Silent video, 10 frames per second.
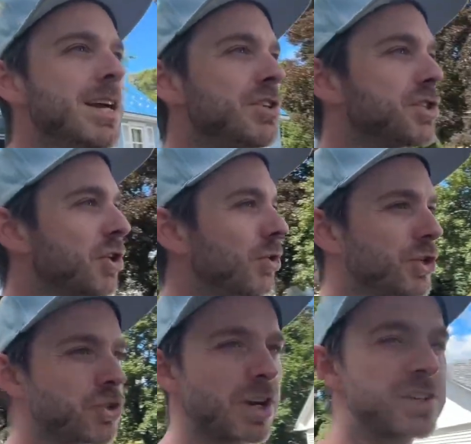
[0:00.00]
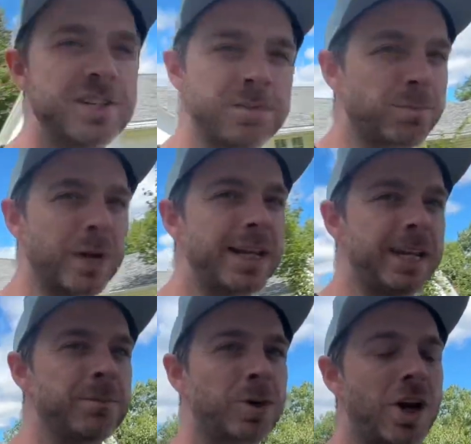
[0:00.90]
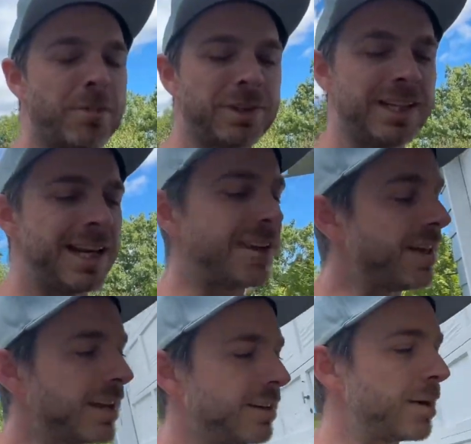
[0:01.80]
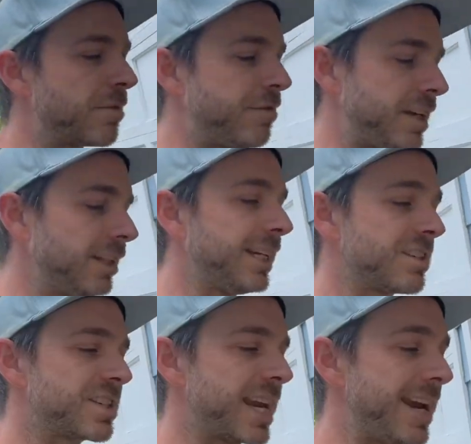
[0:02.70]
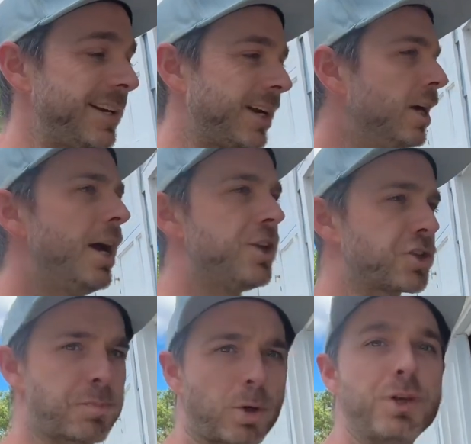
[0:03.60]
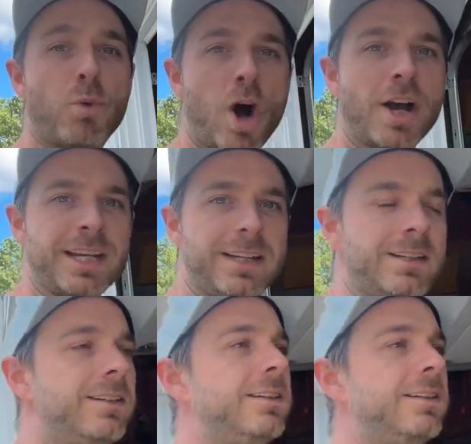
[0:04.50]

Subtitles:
so the trucks didn't break in properly and they ended up feeling and skating just pretty wonky.